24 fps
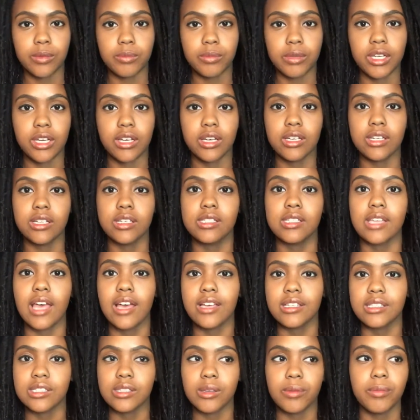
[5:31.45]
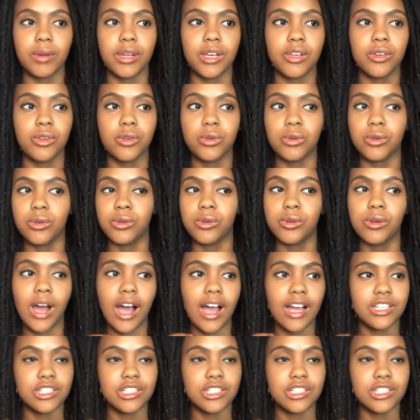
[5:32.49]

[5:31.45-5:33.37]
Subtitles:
because as somebody who I